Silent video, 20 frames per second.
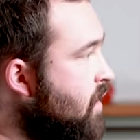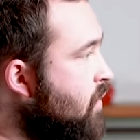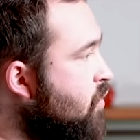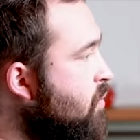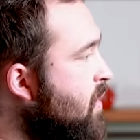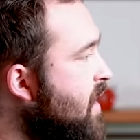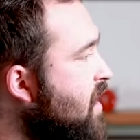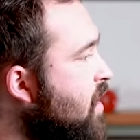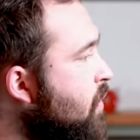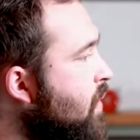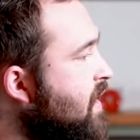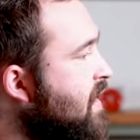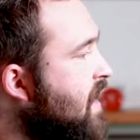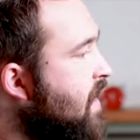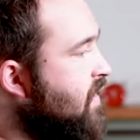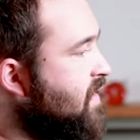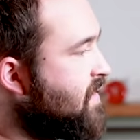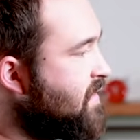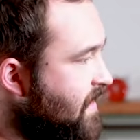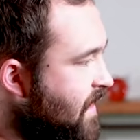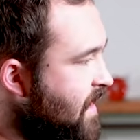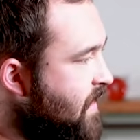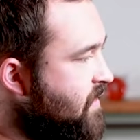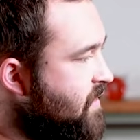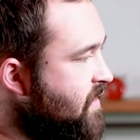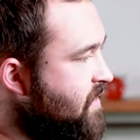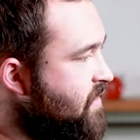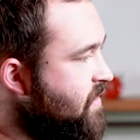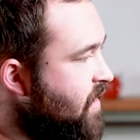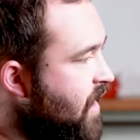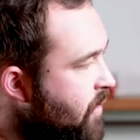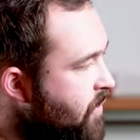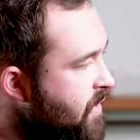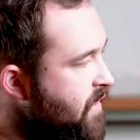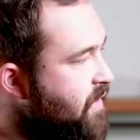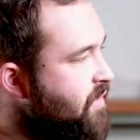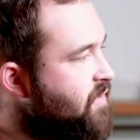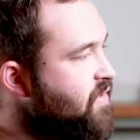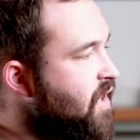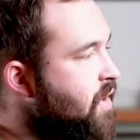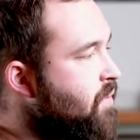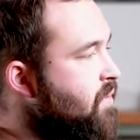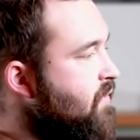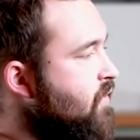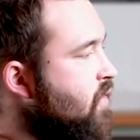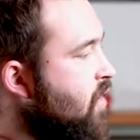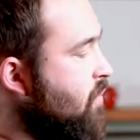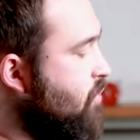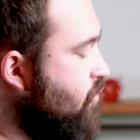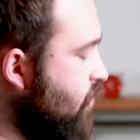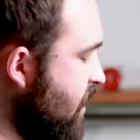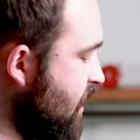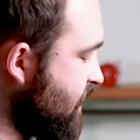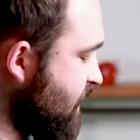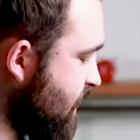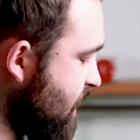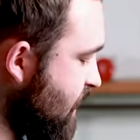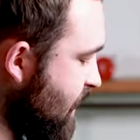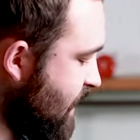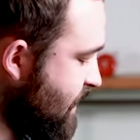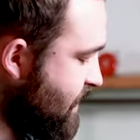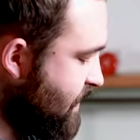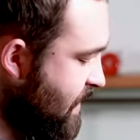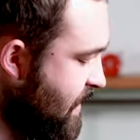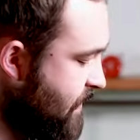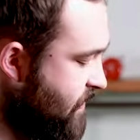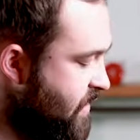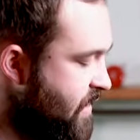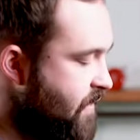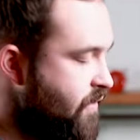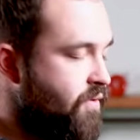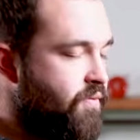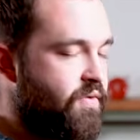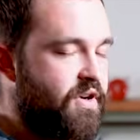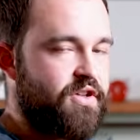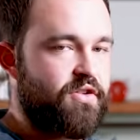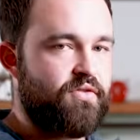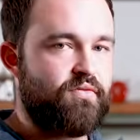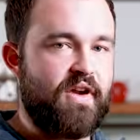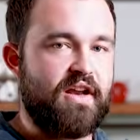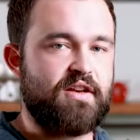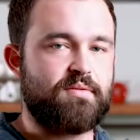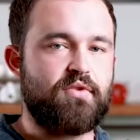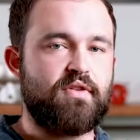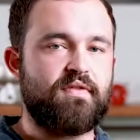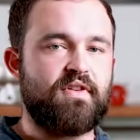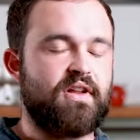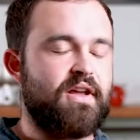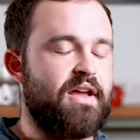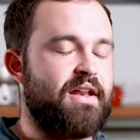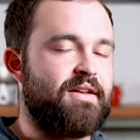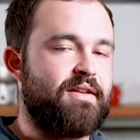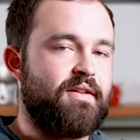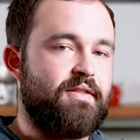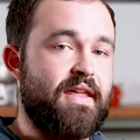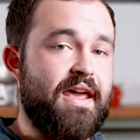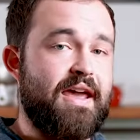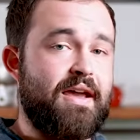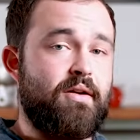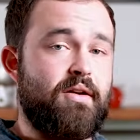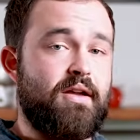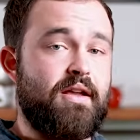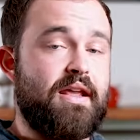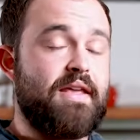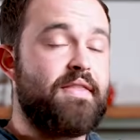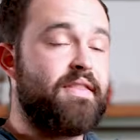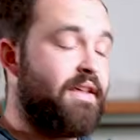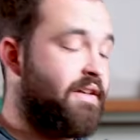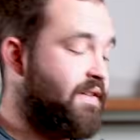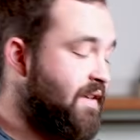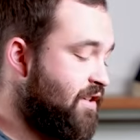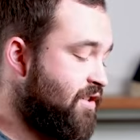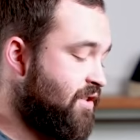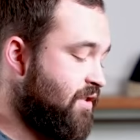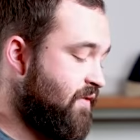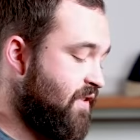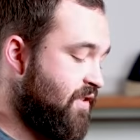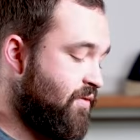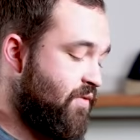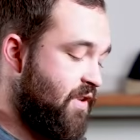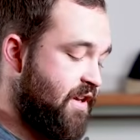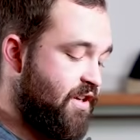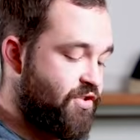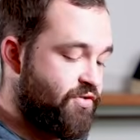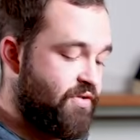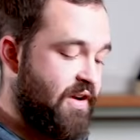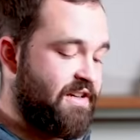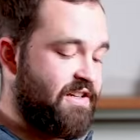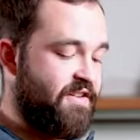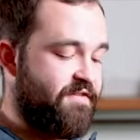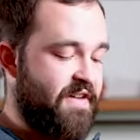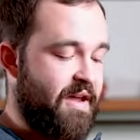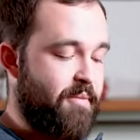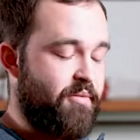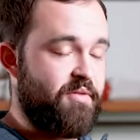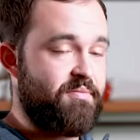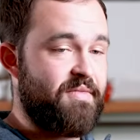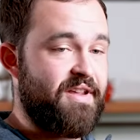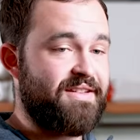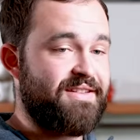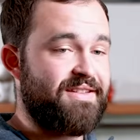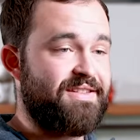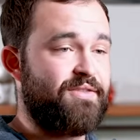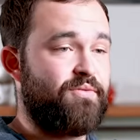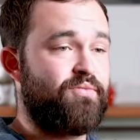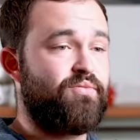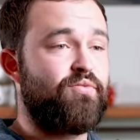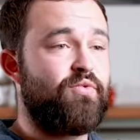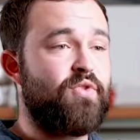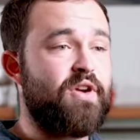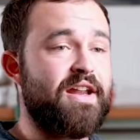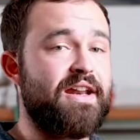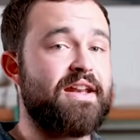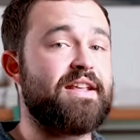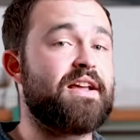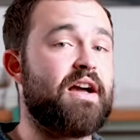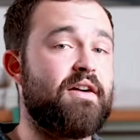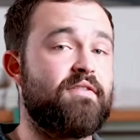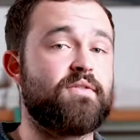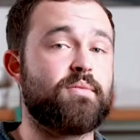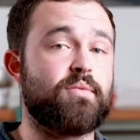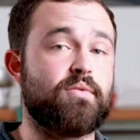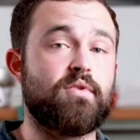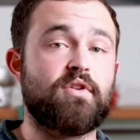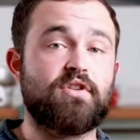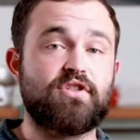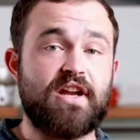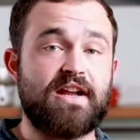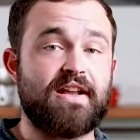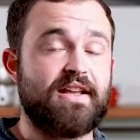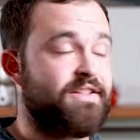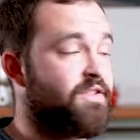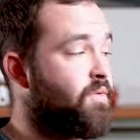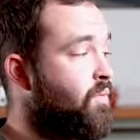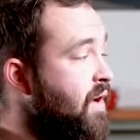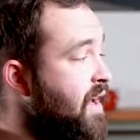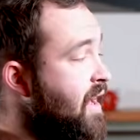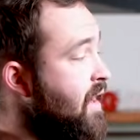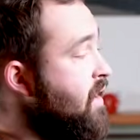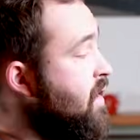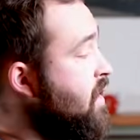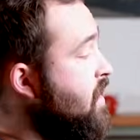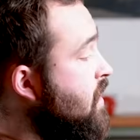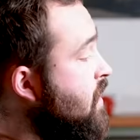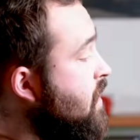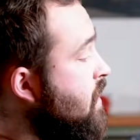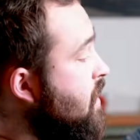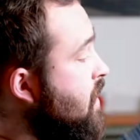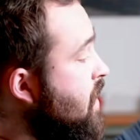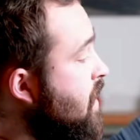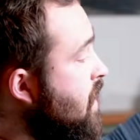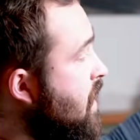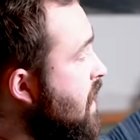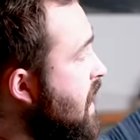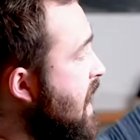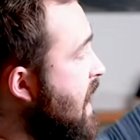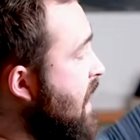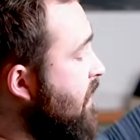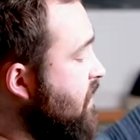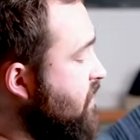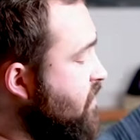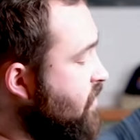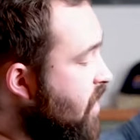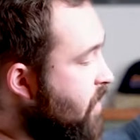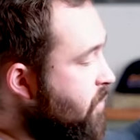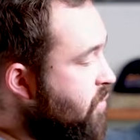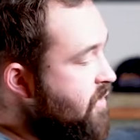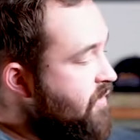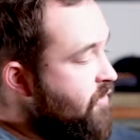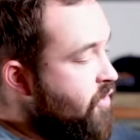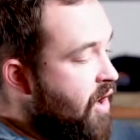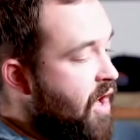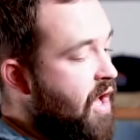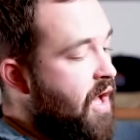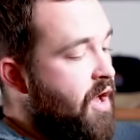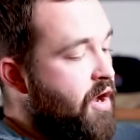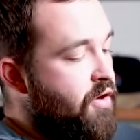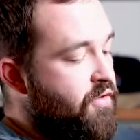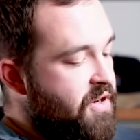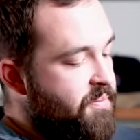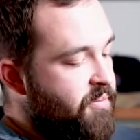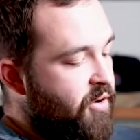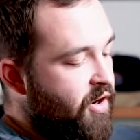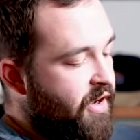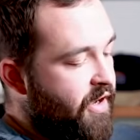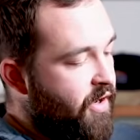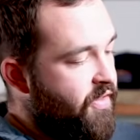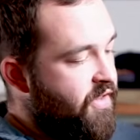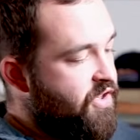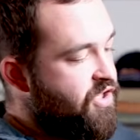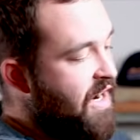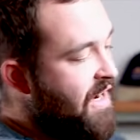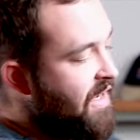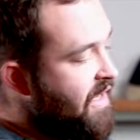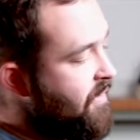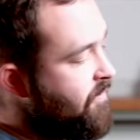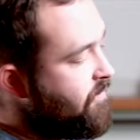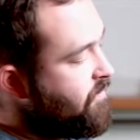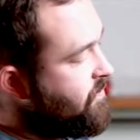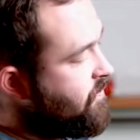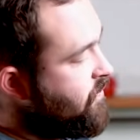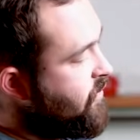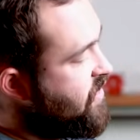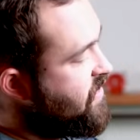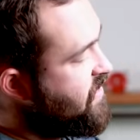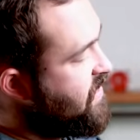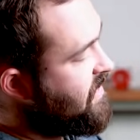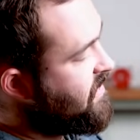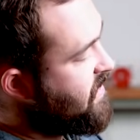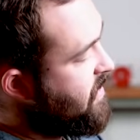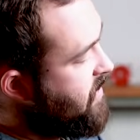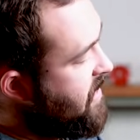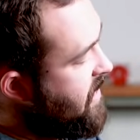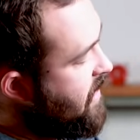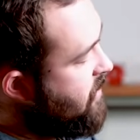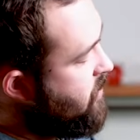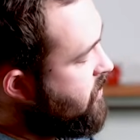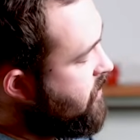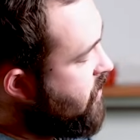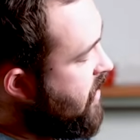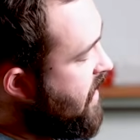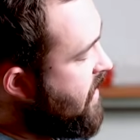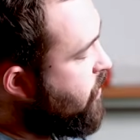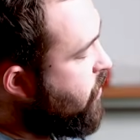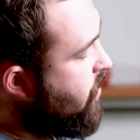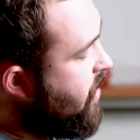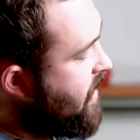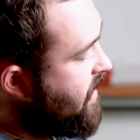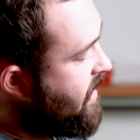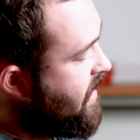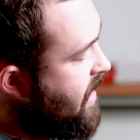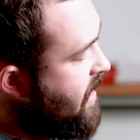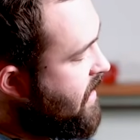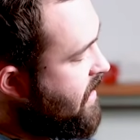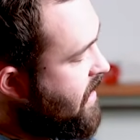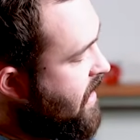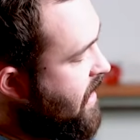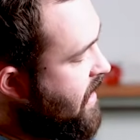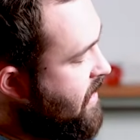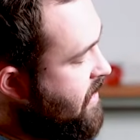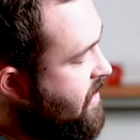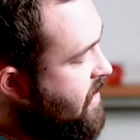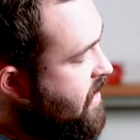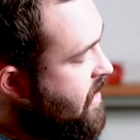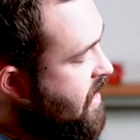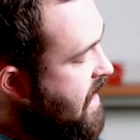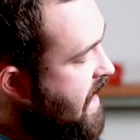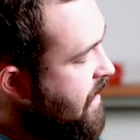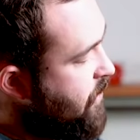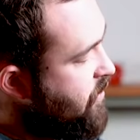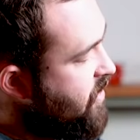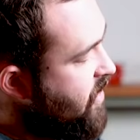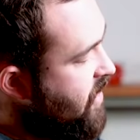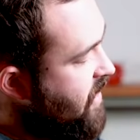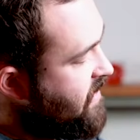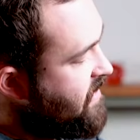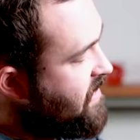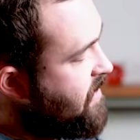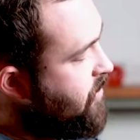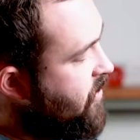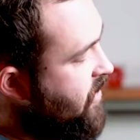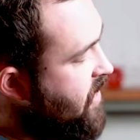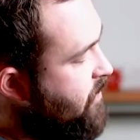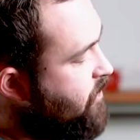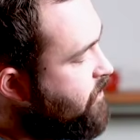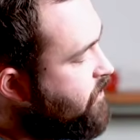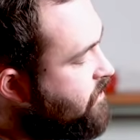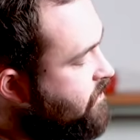We'll make our way down the sleeves to start with. So we've got pre-articulated sleeves to give you a really good range of movement, and that, in the addition of this really stretchy fabric, means it's a really comfortable jacket to wear. At the top, we've got our only pocket on the jacket, which sits up here. We've got a YKK AquaGuard zip on it,